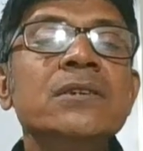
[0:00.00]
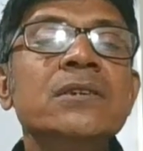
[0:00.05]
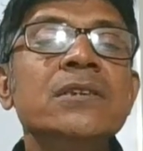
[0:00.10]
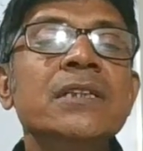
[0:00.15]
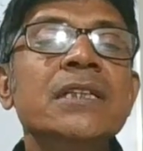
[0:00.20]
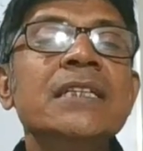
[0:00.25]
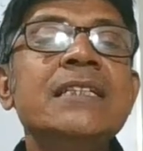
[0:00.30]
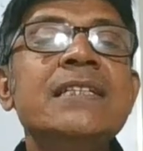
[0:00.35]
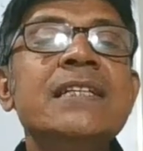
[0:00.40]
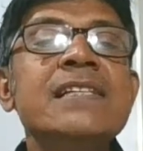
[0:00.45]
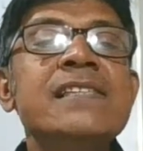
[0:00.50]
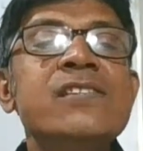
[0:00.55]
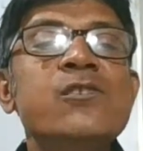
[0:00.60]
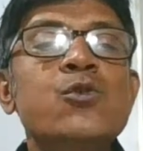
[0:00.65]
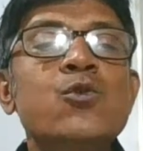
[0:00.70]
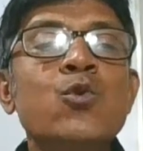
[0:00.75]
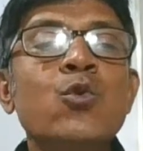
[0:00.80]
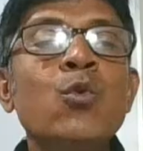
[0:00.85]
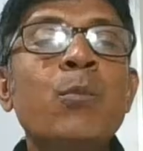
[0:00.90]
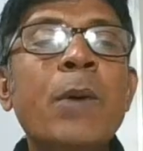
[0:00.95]
it is
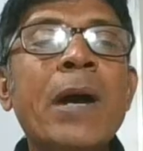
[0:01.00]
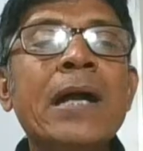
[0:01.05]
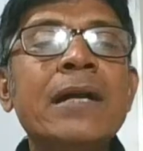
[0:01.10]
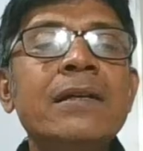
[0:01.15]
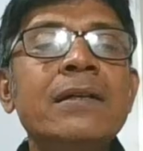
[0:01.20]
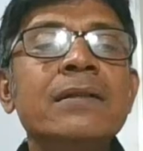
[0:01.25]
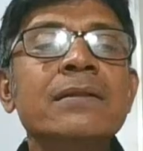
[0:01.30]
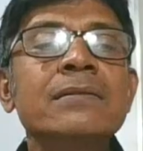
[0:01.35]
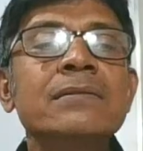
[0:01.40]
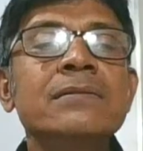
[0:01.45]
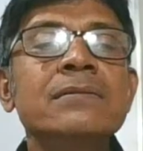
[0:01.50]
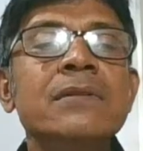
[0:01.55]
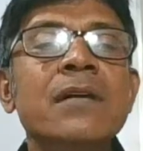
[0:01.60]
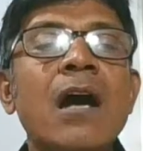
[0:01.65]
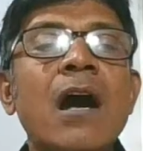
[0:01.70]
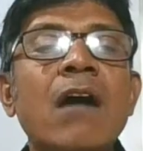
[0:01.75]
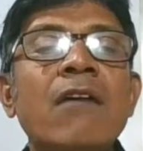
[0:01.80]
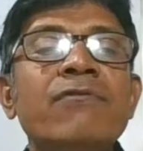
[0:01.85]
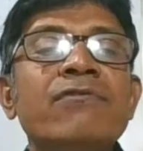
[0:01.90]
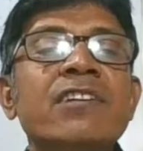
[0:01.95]
true part,
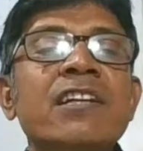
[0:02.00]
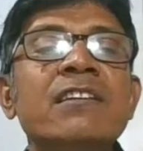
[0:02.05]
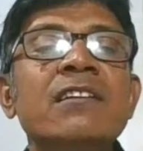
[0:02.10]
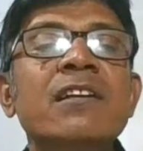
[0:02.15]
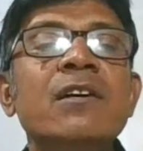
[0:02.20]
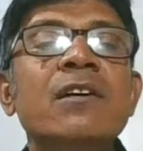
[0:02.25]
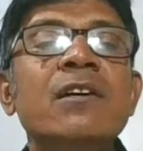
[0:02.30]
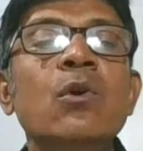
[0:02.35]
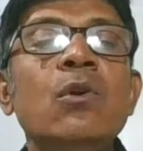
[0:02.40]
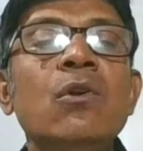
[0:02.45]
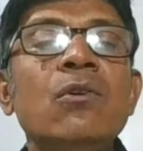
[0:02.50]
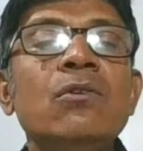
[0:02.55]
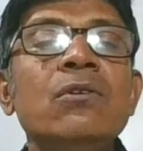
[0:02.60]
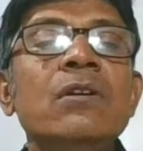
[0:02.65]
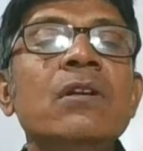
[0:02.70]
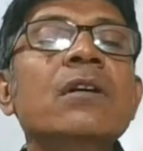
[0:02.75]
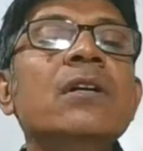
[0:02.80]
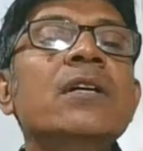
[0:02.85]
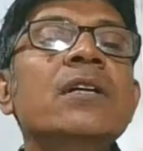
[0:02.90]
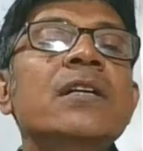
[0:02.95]
after the colon,
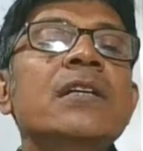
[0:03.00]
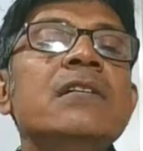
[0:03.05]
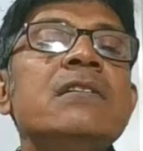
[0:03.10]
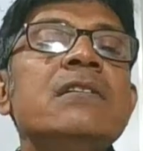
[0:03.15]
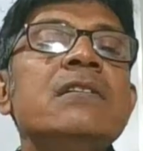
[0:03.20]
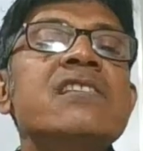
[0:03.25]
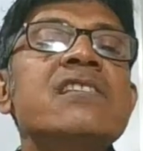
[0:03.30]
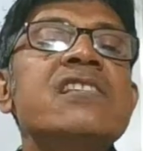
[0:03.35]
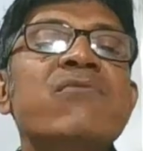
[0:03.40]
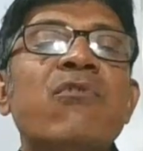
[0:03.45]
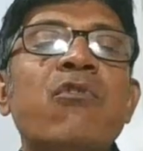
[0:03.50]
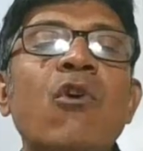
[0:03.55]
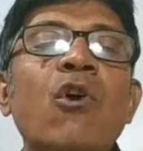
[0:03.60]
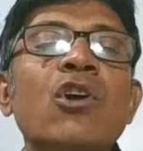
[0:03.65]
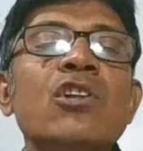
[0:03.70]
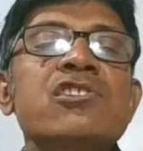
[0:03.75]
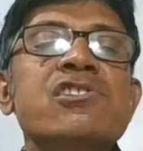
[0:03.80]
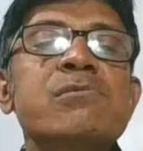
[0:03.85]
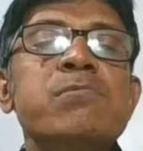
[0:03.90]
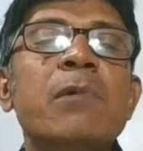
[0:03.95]
it is
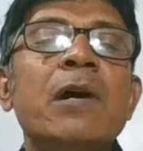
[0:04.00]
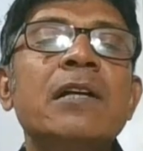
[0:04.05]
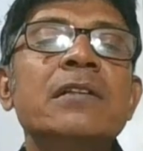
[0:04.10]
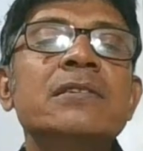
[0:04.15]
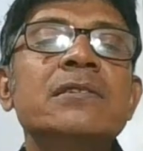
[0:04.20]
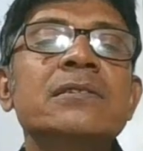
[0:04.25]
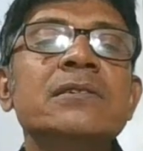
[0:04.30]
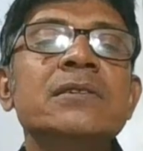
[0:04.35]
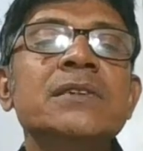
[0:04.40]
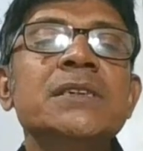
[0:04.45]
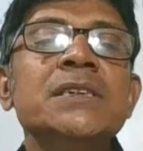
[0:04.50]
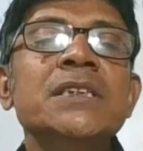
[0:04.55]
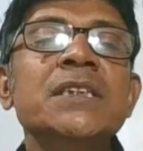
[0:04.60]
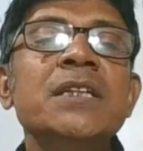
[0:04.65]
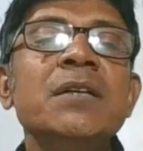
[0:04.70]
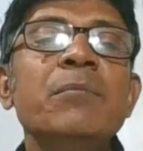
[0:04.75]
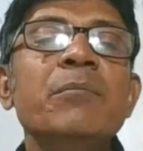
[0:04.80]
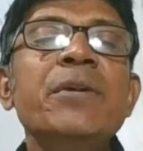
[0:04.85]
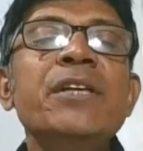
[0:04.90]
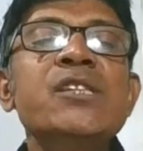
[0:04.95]
false part.
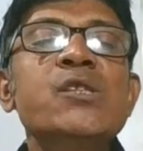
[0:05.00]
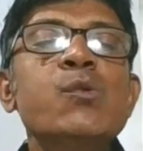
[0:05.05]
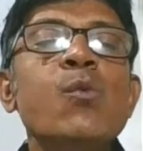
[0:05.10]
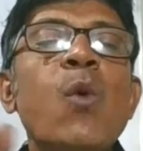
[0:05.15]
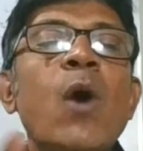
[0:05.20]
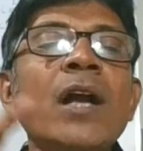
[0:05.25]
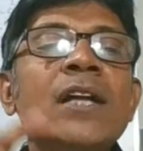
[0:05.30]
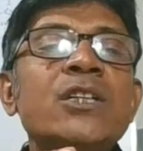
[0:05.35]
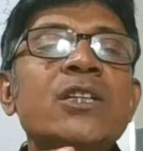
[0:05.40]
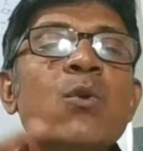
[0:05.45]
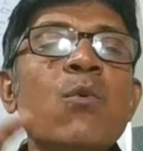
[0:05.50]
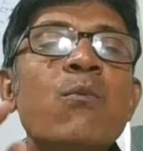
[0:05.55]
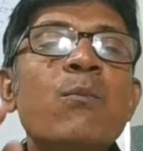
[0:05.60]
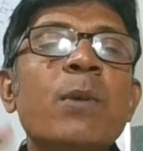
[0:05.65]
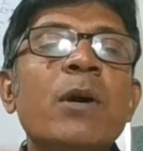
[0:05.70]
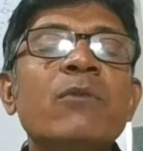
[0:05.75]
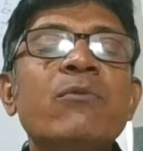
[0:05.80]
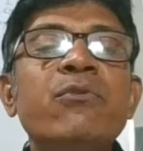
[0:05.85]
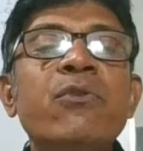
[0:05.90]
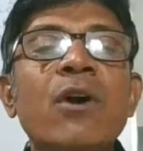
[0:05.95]
Means what you
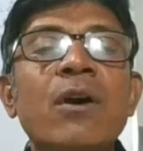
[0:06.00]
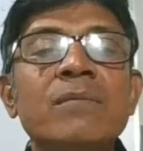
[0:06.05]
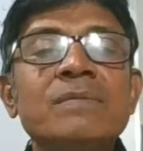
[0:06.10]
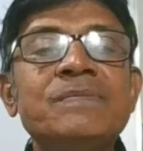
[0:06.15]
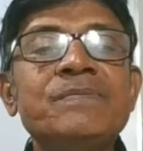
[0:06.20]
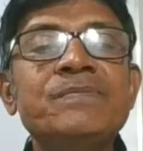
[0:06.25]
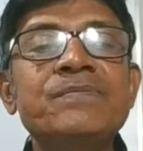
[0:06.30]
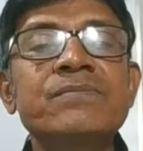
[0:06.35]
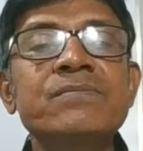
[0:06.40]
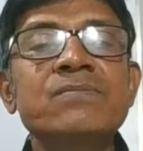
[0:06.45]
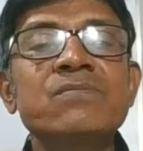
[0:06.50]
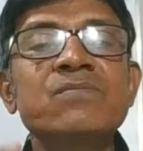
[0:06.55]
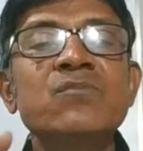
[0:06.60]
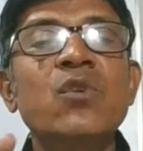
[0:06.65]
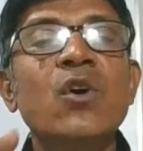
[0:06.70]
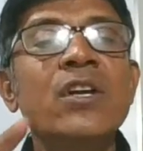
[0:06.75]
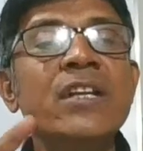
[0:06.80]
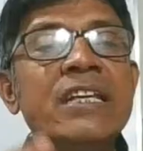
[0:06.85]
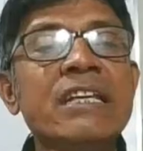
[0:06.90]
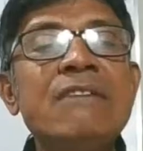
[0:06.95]
perform
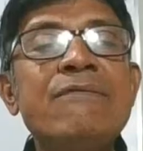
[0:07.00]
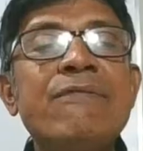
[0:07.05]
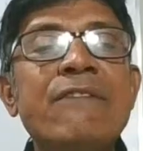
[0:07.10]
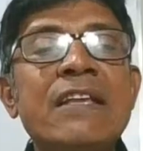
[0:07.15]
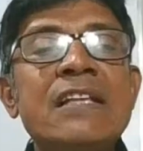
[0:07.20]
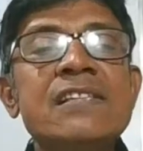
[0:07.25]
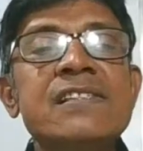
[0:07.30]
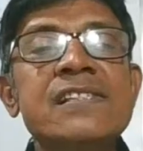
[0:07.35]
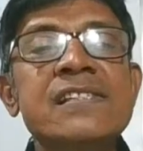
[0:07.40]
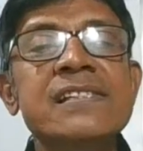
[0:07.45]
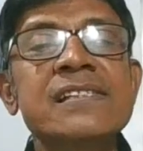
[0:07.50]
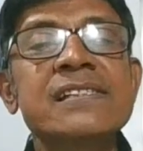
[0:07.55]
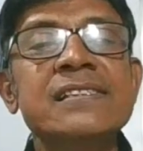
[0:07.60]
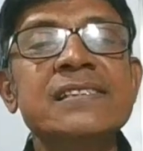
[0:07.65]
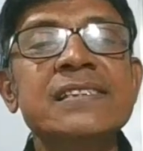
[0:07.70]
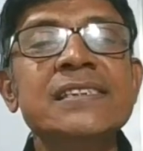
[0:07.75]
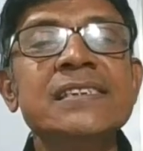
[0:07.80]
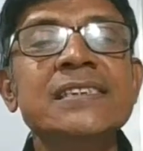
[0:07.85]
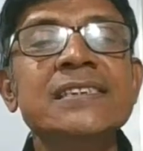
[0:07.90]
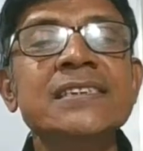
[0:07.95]
for if else.
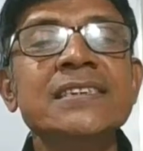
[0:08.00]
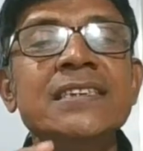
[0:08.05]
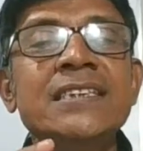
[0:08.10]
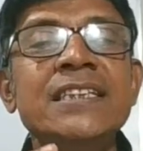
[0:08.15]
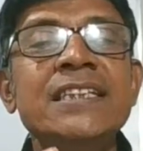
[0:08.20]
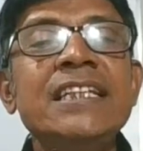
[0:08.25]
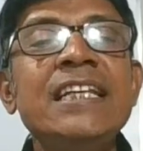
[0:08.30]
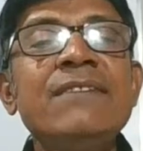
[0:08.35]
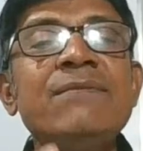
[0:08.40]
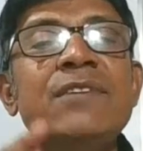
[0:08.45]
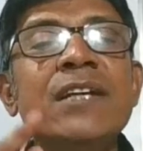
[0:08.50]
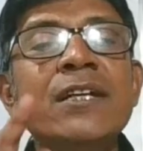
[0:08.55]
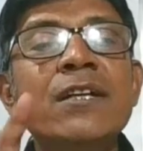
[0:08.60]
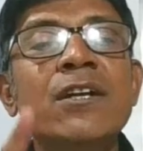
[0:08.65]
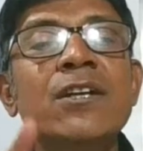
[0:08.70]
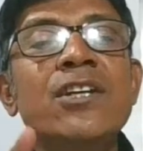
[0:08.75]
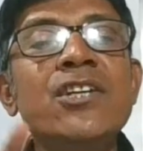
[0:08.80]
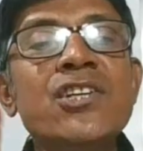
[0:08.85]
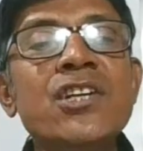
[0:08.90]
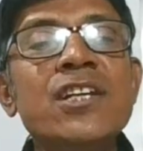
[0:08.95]
If the
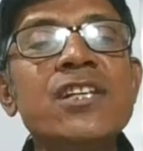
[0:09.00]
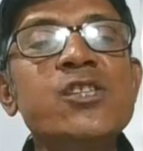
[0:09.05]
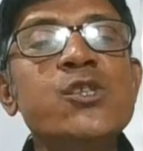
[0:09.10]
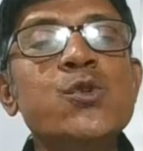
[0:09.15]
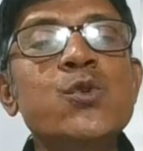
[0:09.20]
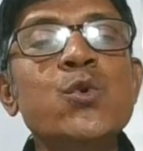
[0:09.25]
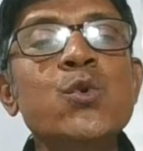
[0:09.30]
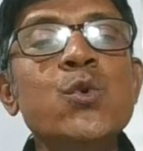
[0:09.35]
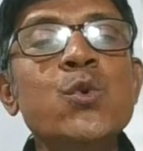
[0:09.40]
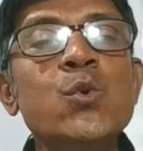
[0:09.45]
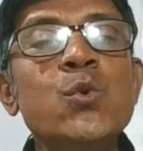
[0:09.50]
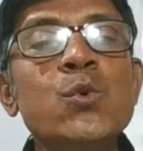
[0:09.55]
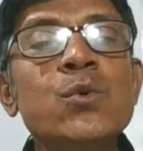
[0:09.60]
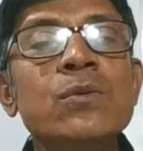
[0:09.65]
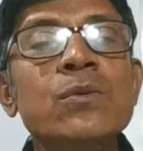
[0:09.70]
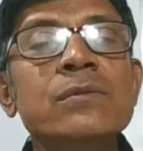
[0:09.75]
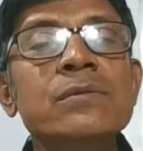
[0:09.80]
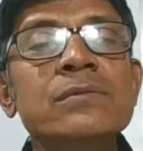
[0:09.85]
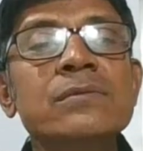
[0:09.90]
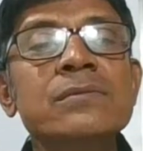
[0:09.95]
condition is true,
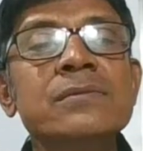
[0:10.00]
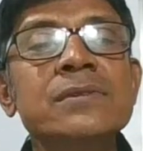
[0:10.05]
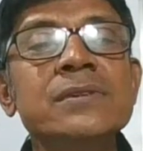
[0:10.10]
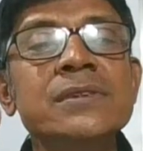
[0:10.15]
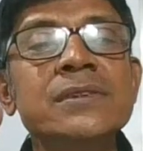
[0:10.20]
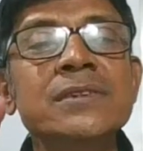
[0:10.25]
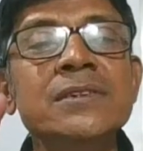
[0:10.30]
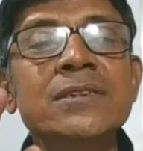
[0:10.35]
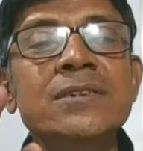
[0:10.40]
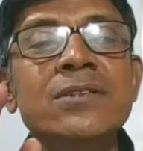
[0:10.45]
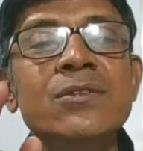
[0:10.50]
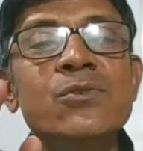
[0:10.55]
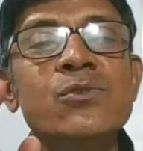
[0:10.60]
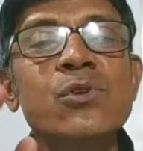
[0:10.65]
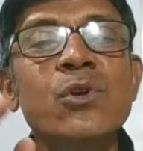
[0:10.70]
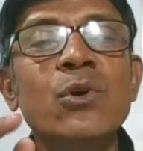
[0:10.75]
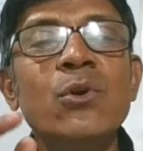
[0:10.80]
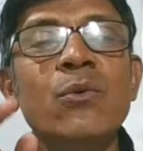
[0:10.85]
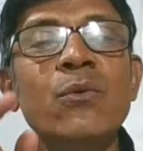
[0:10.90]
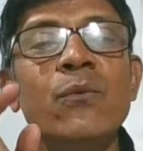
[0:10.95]

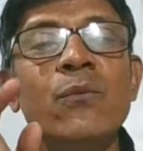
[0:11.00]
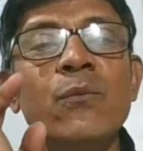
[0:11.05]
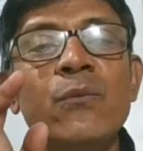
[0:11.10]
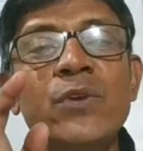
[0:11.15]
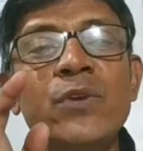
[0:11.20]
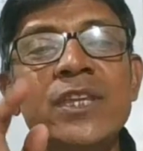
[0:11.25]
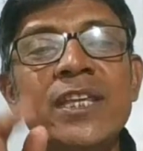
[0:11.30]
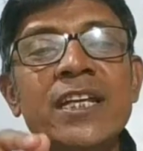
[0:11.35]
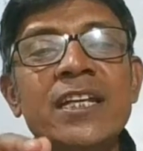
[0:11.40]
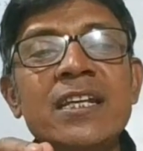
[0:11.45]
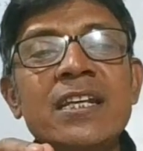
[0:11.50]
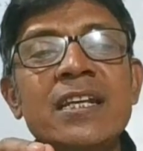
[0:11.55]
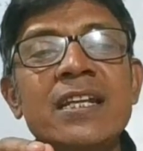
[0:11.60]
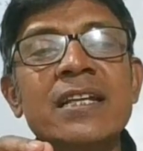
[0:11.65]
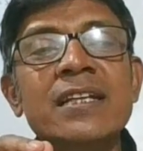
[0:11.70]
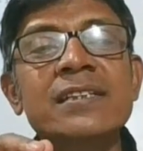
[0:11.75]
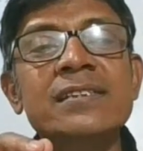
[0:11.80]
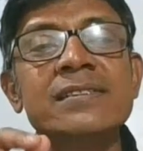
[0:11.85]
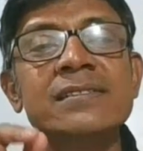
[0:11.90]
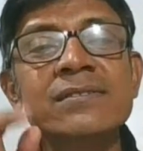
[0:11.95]
so within
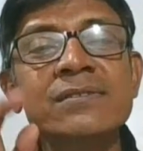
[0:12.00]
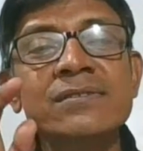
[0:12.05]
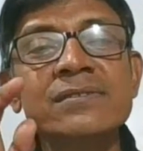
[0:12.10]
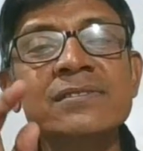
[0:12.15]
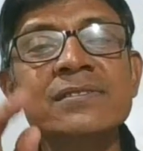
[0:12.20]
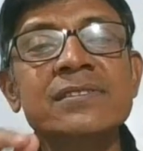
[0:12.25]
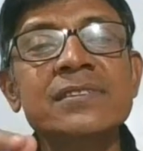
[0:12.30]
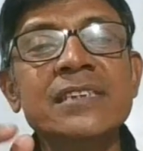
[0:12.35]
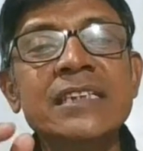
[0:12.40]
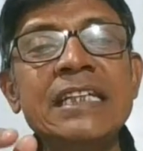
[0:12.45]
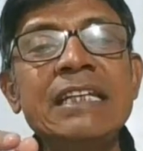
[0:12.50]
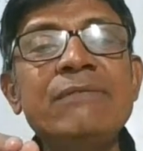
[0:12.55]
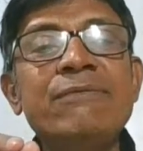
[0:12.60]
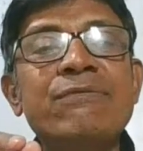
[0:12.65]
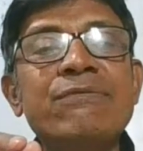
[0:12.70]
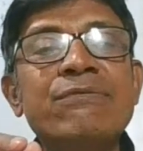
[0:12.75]
if